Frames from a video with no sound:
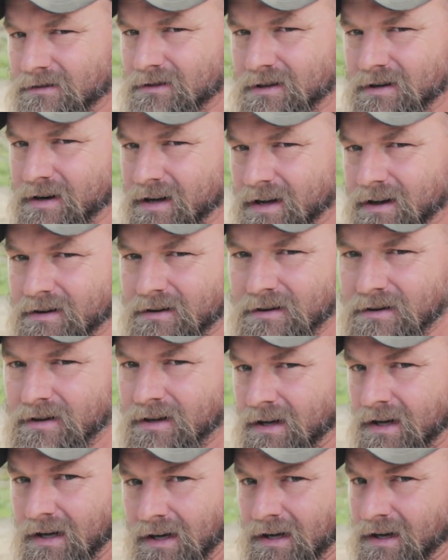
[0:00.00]
learn how
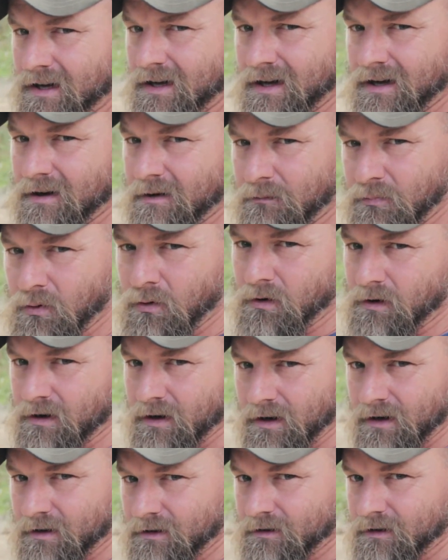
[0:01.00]
to pour
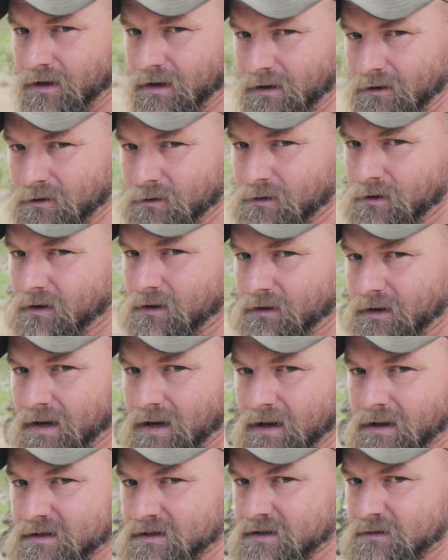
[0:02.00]
concrete and do all
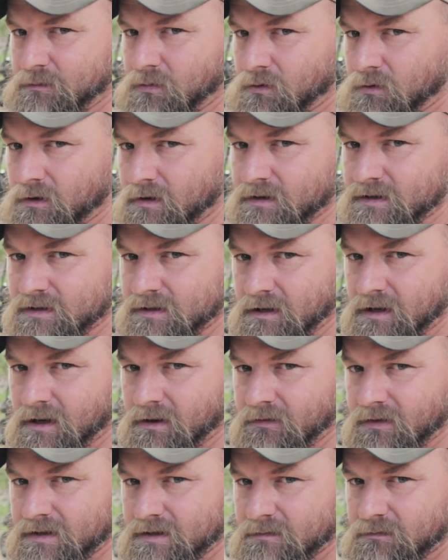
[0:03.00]
that. It's just boring
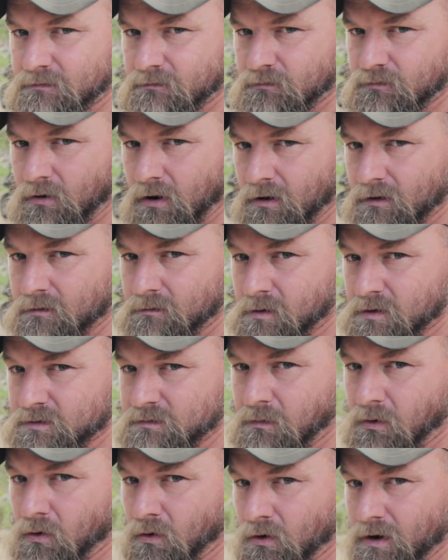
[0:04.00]
stuff. It's probably the
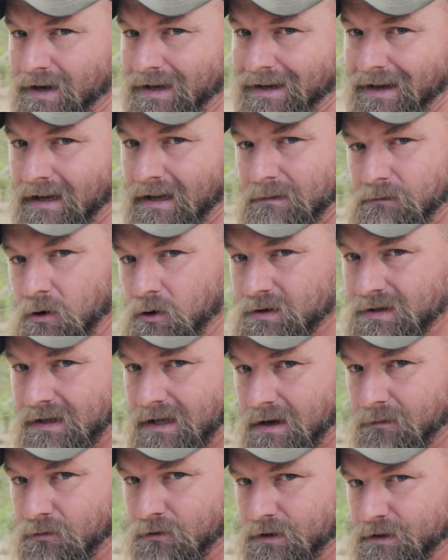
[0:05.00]
most boring yet most
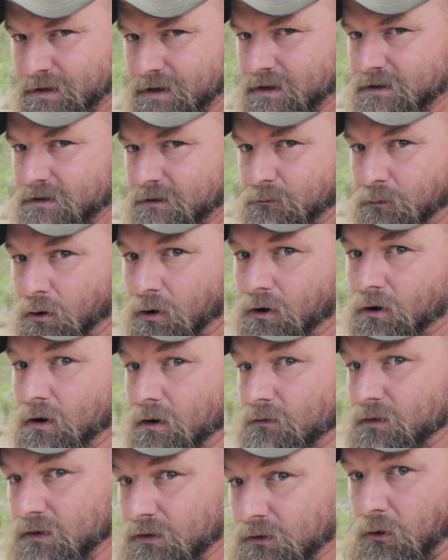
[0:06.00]
labor-intensive
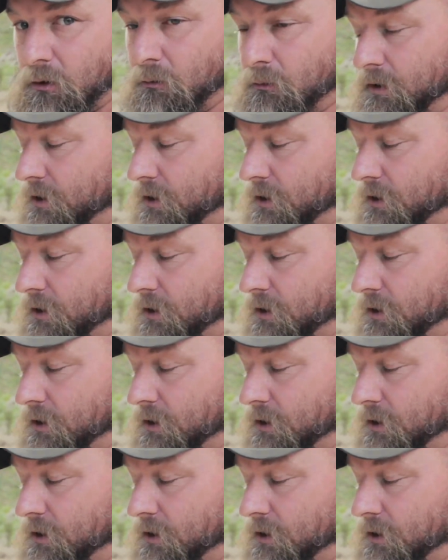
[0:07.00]
part of this whole